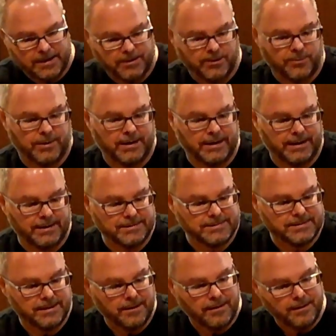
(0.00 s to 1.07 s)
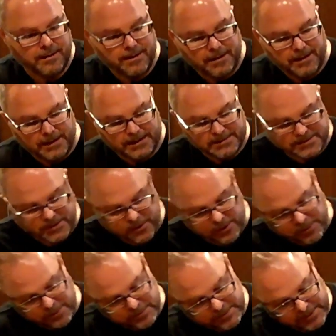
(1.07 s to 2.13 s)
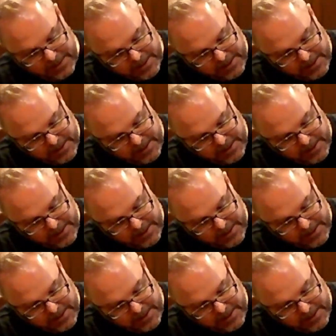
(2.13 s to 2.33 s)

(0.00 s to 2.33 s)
ingredient is called